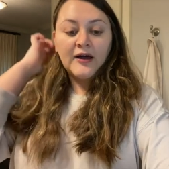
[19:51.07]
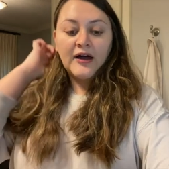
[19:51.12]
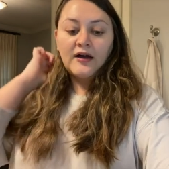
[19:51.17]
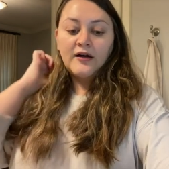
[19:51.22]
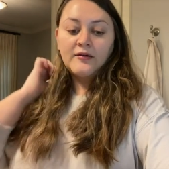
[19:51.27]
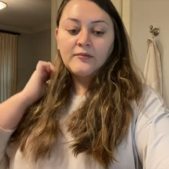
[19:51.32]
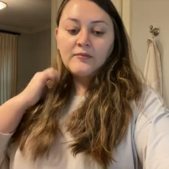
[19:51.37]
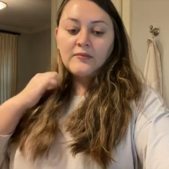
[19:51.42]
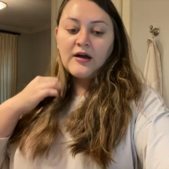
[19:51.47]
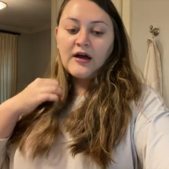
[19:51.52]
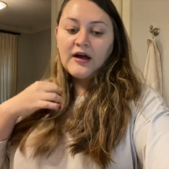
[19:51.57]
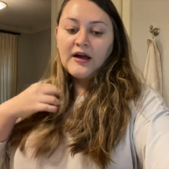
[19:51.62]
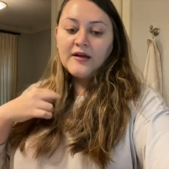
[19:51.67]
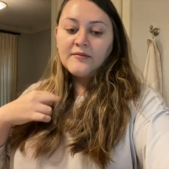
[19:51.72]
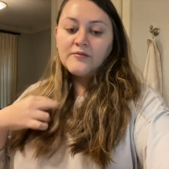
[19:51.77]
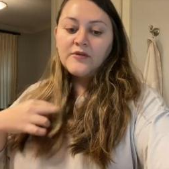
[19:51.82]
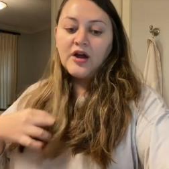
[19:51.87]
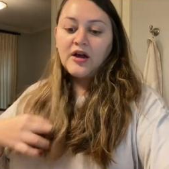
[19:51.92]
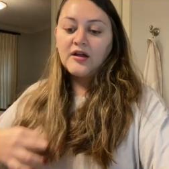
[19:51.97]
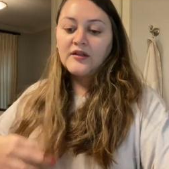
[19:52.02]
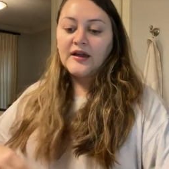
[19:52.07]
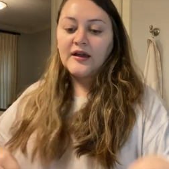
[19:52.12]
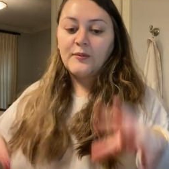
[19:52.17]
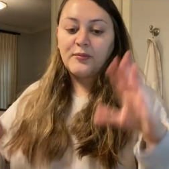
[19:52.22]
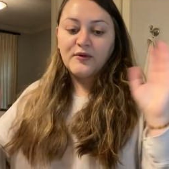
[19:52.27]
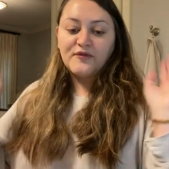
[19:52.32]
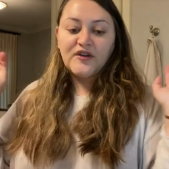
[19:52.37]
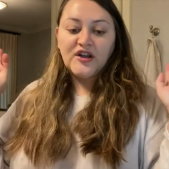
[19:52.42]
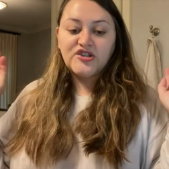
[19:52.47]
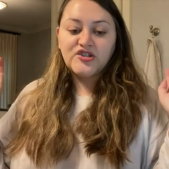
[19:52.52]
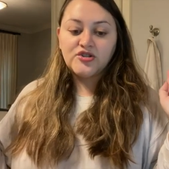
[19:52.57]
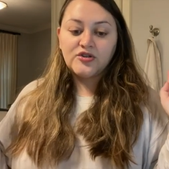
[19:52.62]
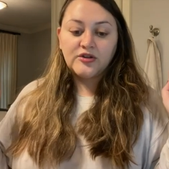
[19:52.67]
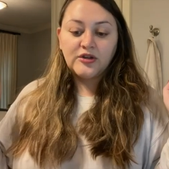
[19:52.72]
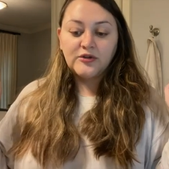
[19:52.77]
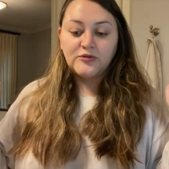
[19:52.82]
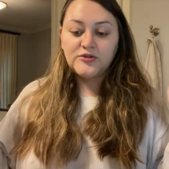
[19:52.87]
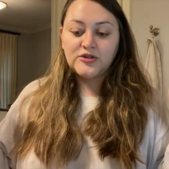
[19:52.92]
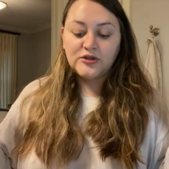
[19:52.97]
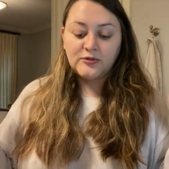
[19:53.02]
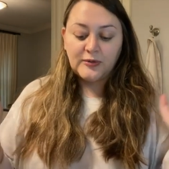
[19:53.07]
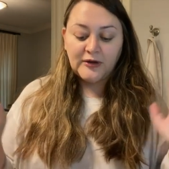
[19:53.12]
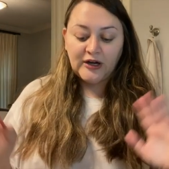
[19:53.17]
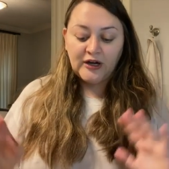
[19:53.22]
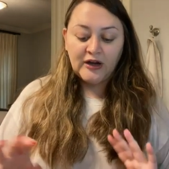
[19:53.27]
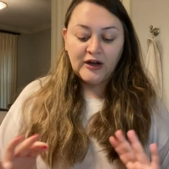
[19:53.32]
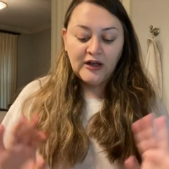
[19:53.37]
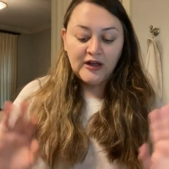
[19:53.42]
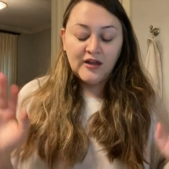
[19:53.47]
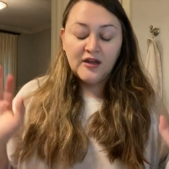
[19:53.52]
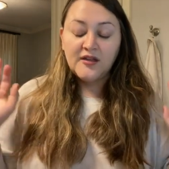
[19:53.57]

I'm not like a professional YouTuber.